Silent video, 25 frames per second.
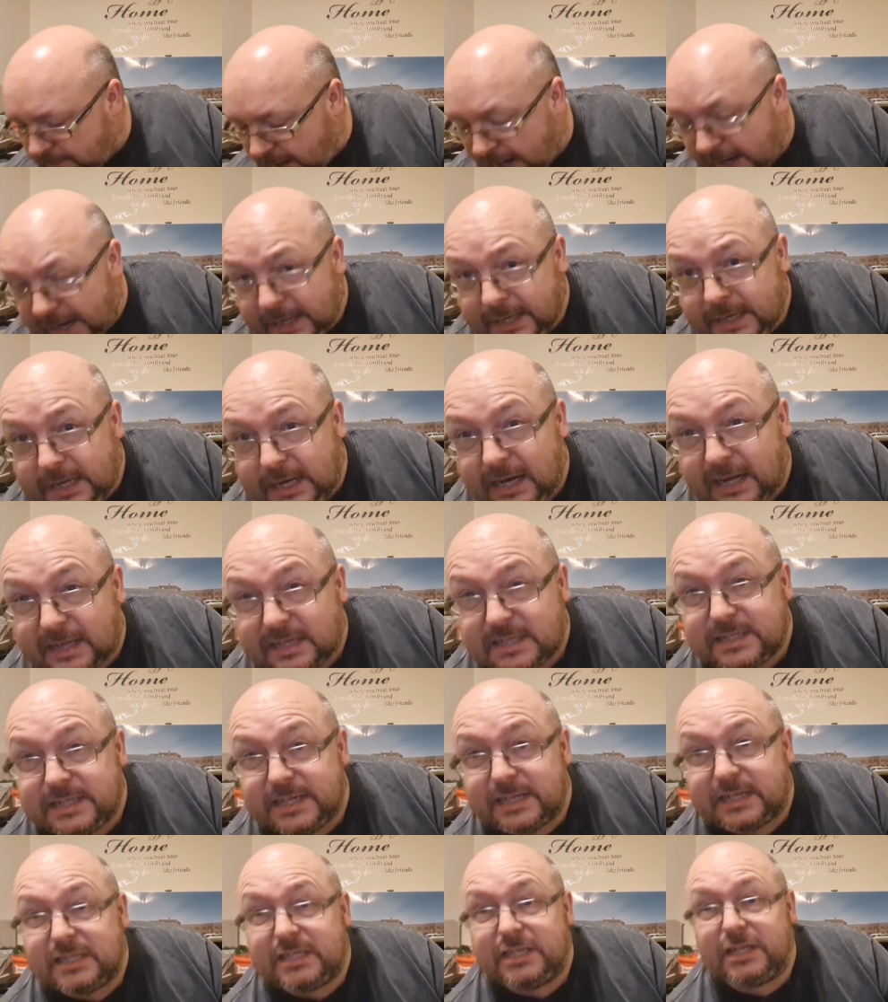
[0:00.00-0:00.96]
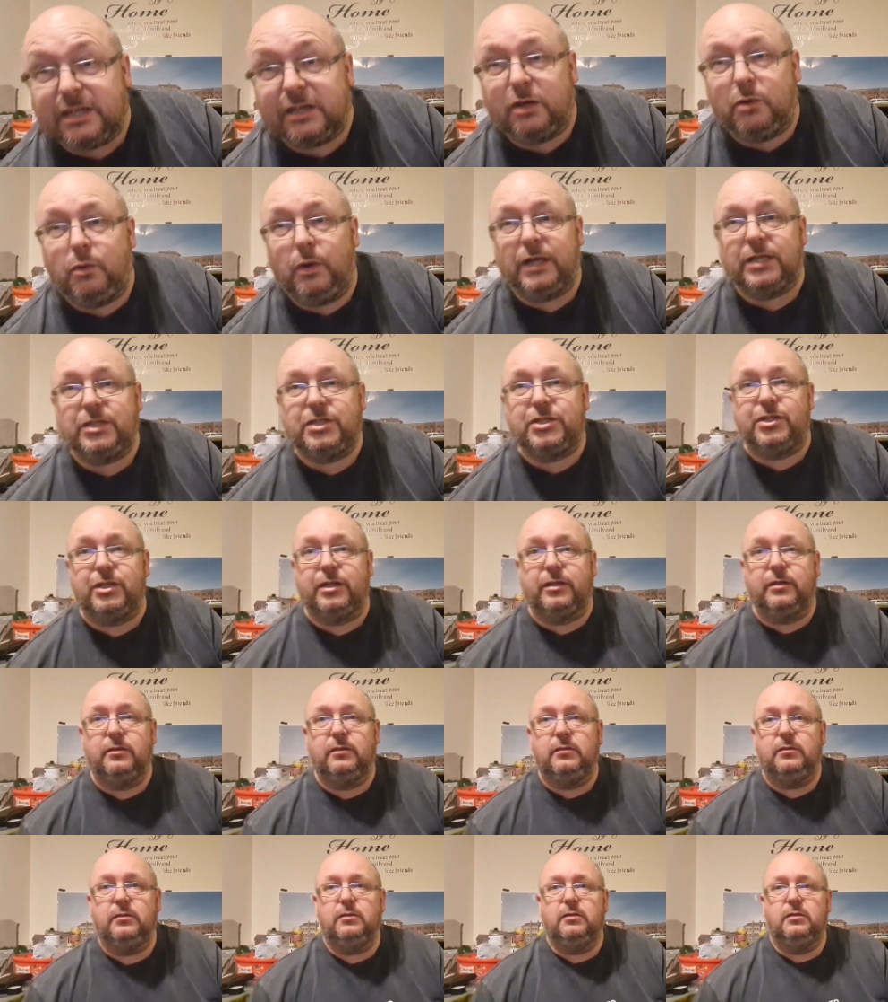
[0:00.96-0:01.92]
My Class 60 in
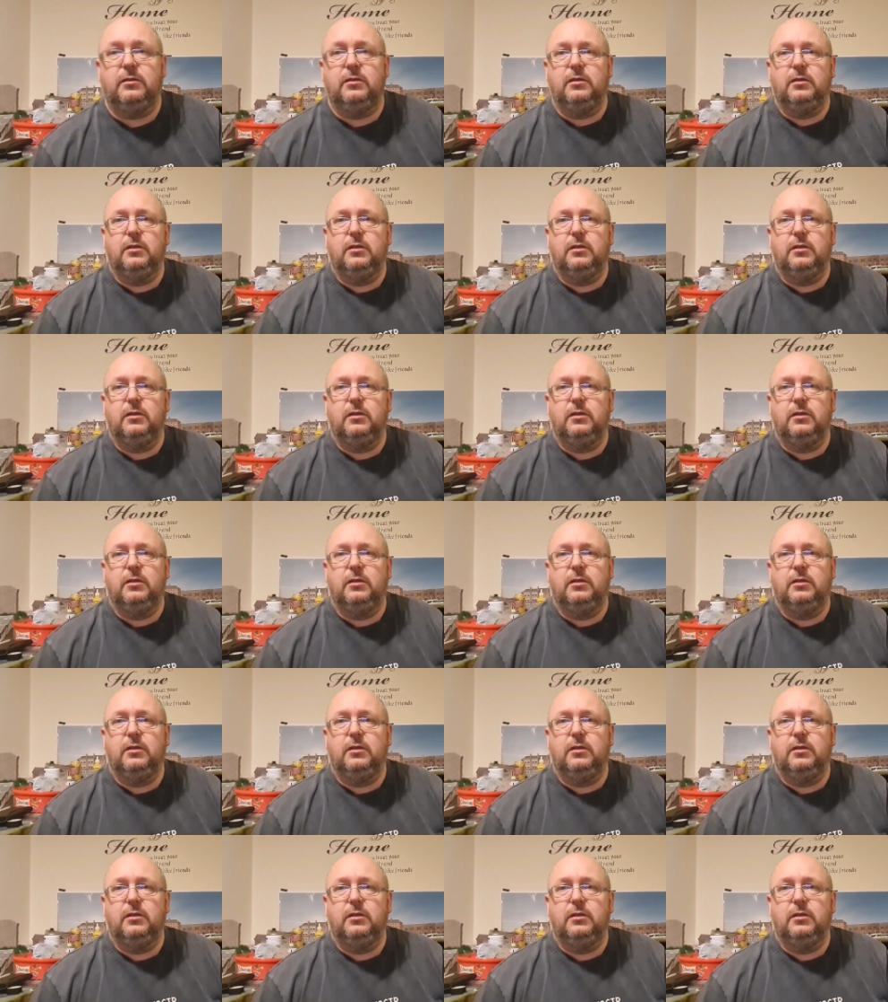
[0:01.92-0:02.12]
question